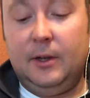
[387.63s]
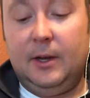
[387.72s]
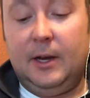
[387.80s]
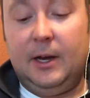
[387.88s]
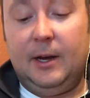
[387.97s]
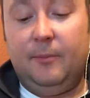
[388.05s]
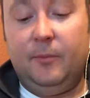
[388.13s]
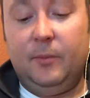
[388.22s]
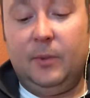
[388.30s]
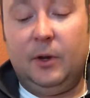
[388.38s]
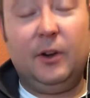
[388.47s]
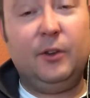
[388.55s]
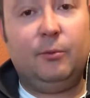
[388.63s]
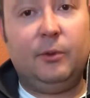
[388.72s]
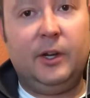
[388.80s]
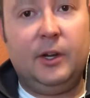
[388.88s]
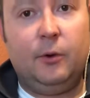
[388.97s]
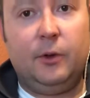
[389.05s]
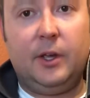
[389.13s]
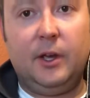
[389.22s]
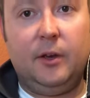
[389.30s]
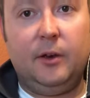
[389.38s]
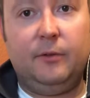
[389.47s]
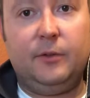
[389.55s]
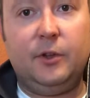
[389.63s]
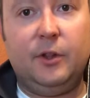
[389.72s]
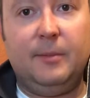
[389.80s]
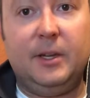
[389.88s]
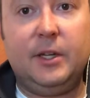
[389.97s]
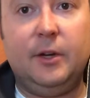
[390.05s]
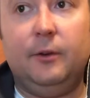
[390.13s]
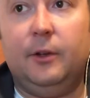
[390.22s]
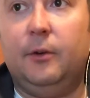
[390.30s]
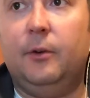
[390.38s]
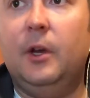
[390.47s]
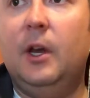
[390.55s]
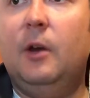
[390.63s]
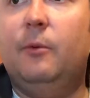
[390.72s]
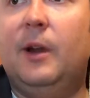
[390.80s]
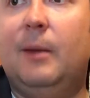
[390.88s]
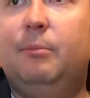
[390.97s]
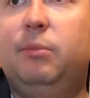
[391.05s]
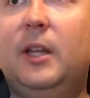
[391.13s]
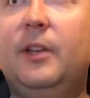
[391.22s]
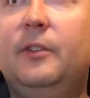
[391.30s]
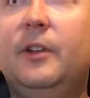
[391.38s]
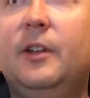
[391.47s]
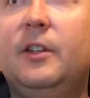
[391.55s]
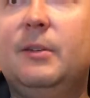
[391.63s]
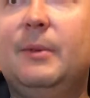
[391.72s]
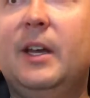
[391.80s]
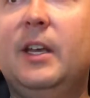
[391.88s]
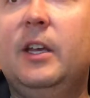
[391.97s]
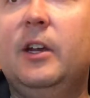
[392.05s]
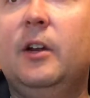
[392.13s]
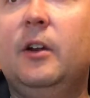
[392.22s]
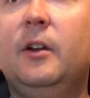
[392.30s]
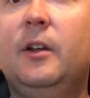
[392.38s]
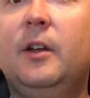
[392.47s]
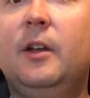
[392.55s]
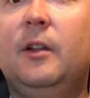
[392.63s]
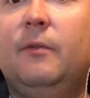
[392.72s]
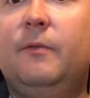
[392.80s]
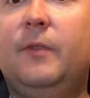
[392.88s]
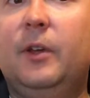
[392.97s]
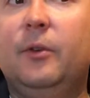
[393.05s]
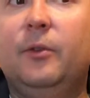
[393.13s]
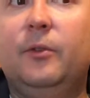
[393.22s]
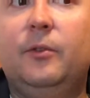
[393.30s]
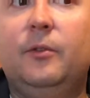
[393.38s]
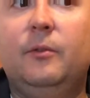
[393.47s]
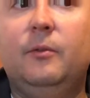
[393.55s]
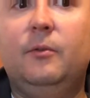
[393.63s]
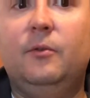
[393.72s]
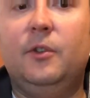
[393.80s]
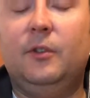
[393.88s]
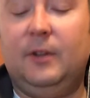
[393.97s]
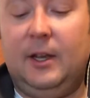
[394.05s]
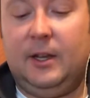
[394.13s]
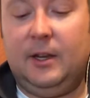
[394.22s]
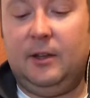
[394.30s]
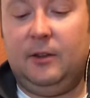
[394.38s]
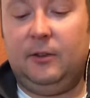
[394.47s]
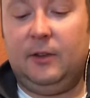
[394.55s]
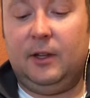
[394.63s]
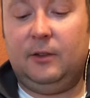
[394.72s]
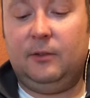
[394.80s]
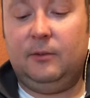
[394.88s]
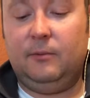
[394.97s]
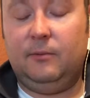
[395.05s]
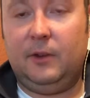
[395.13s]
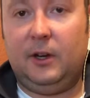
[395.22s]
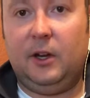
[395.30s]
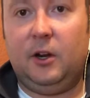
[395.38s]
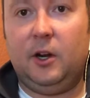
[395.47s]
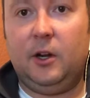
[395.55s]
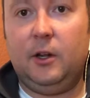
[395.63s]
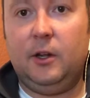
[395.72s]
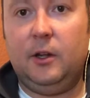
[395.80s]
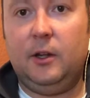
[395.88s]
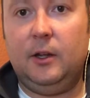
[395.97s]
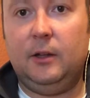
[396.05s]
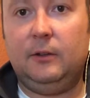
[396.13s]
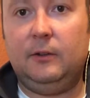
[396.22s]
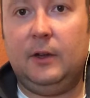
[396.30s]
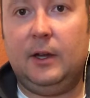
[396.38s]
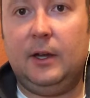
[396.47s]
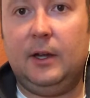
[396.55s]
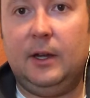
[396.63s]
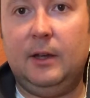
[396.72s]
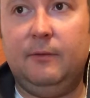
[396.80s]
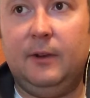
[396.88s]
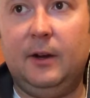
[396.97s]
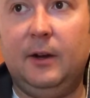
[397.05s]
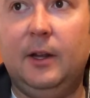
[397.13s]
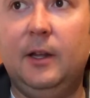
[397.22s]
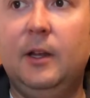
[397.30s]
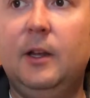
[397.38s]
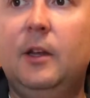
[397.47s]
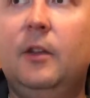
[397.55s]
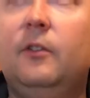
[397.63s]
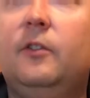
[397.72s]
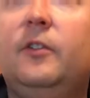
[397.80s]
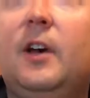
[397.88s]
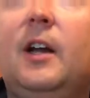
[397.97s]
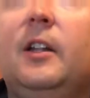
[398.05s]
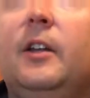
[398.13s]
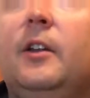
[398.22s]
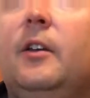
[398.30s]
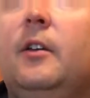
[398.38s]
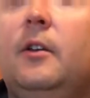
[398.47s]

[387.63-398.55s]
there is really no give to the material. When I place it into my ear, it feels just like it is, and that's very hard. It's a very solid